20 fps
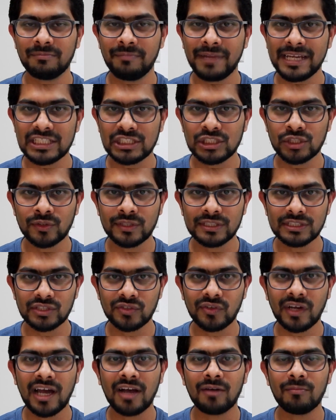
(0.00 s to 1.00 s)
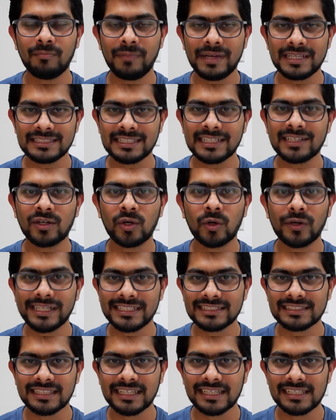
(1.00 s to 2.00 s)
make sure you have basic
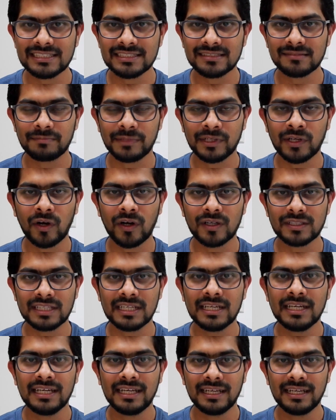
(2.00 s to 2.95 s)
coding skills, because